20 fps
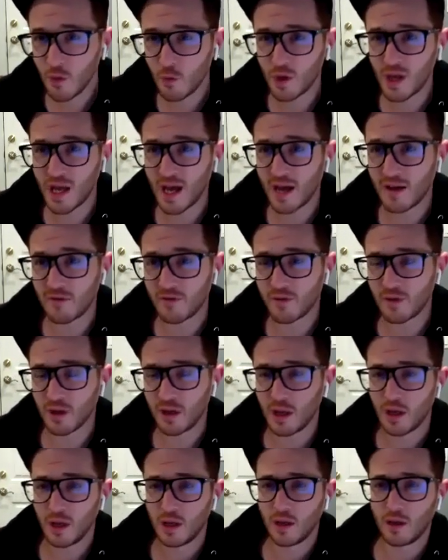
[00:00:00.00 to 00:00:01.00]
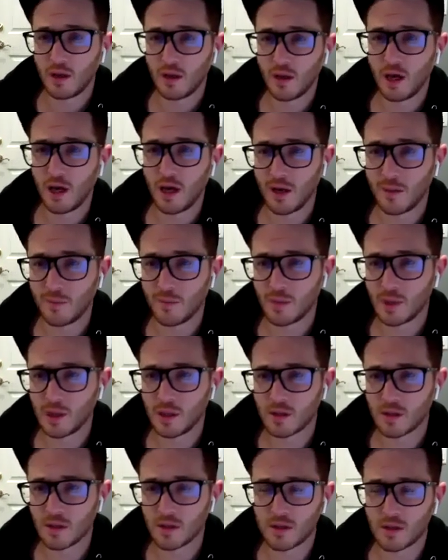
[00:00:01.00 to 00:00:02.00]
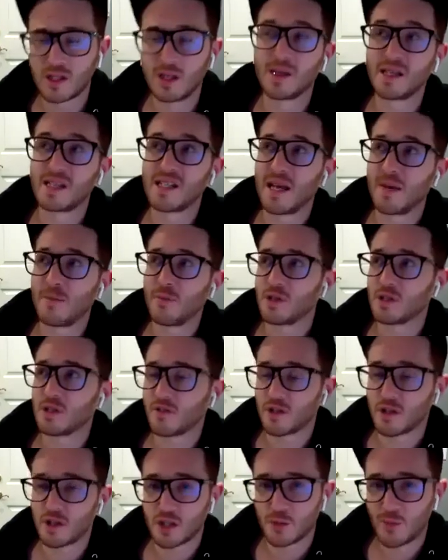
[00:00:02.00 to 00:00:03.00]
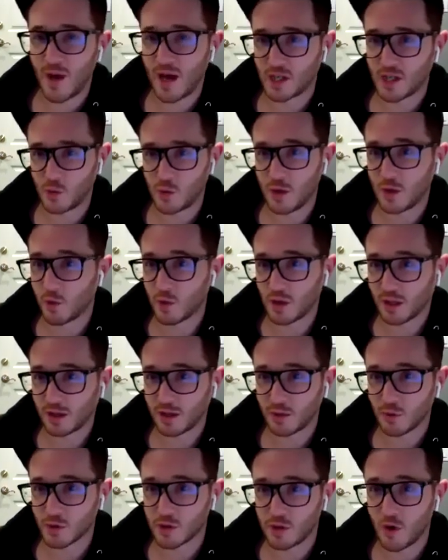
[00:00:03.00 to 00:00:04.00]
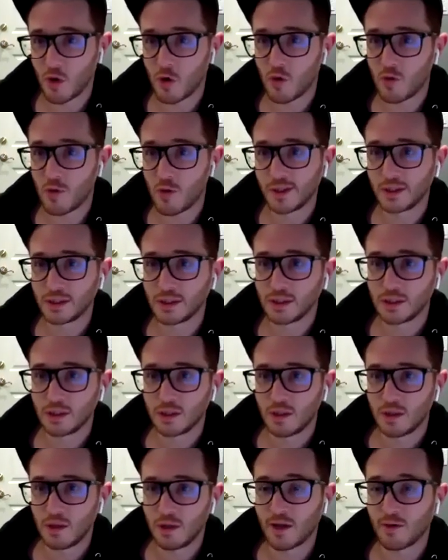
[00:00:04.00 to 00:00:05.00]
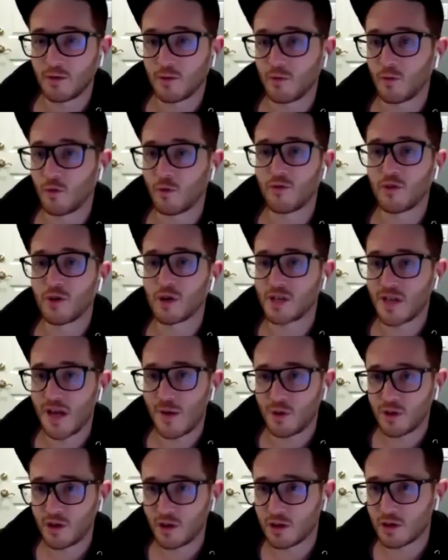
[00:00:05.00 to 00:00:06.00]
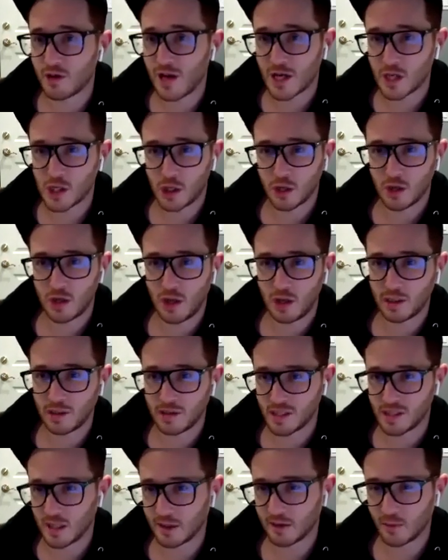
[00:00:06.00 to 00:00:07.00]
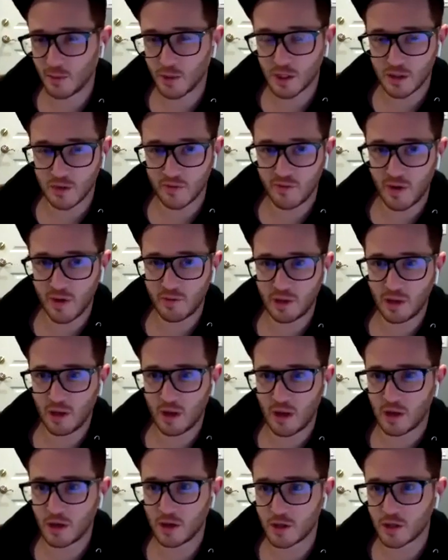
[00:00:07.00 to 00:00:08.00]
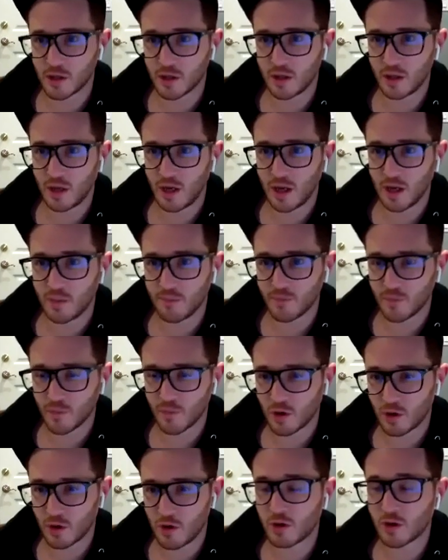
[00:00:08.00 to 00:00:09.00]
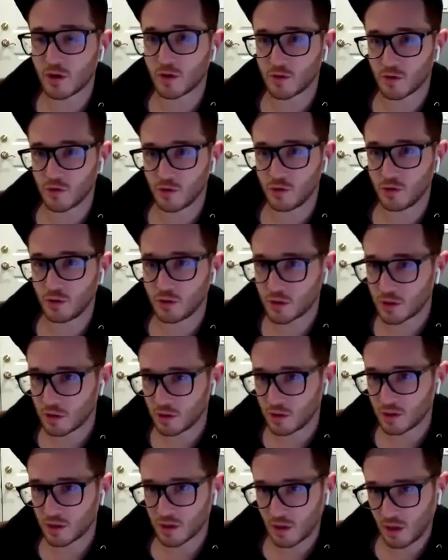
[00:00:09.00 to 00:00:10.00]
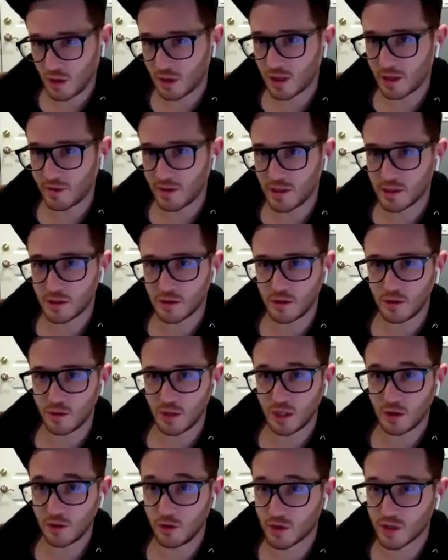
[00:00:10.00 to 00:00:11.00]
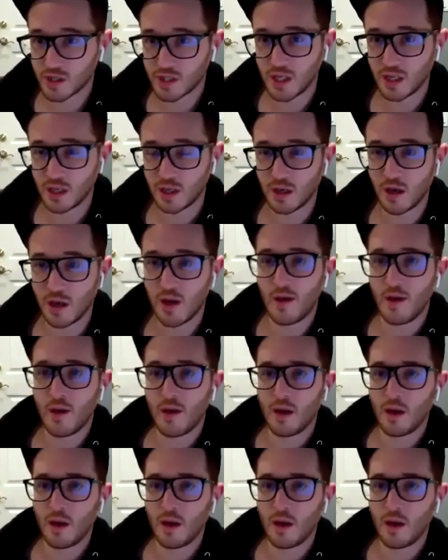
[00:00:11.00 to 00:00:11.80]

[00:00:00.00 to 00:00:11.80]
We have some examples of just this past week where like there was no, like for example, the International Culinary Center, which is a very large cooking school. It's a culinary institute in New York City.